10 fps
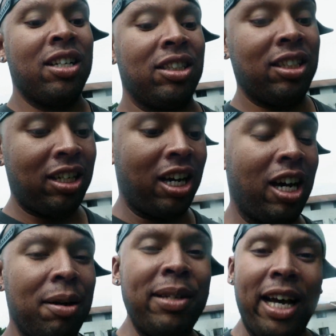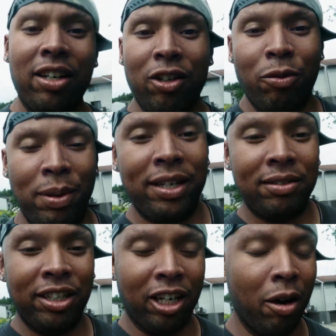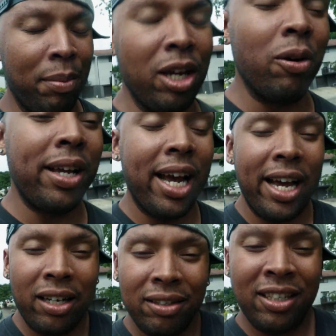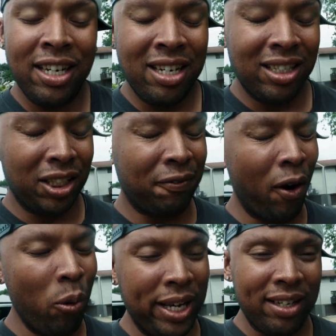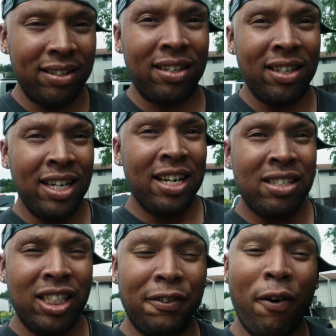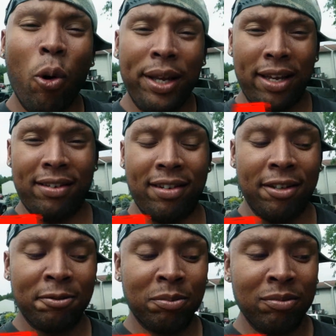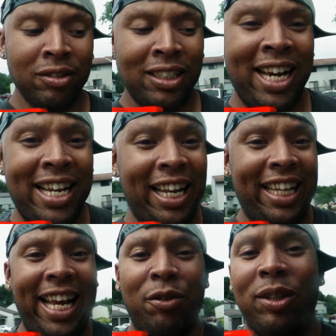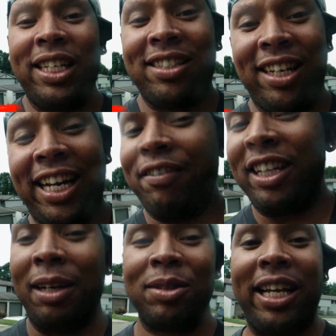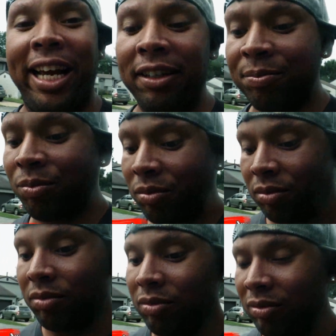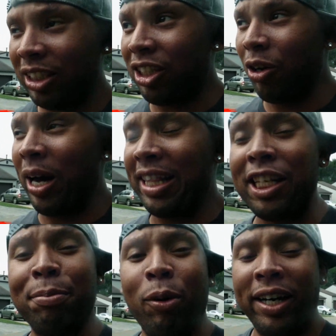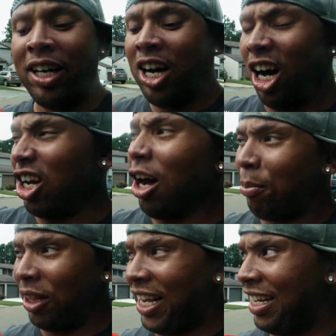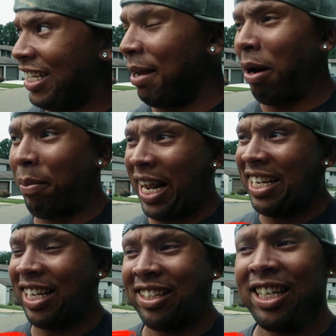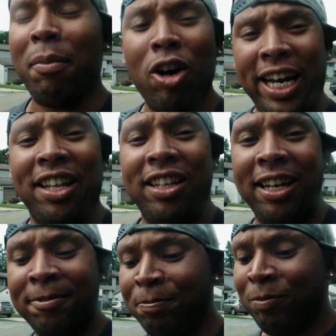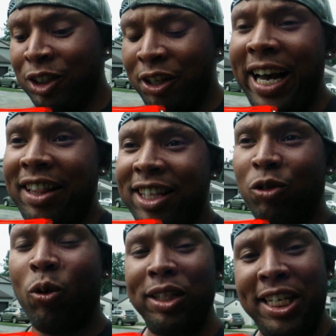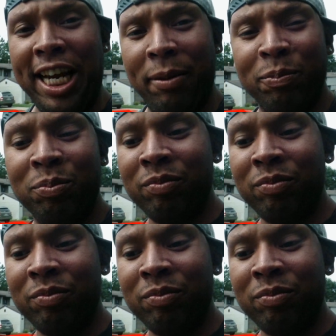Just calm down a little bit. You're gonna be okay. Just focus. Just focus. Now, the kids were listening to everything I'm saying. So at this point, a couple of kids came up and they said, come on, Anthony, you got this. We're a team.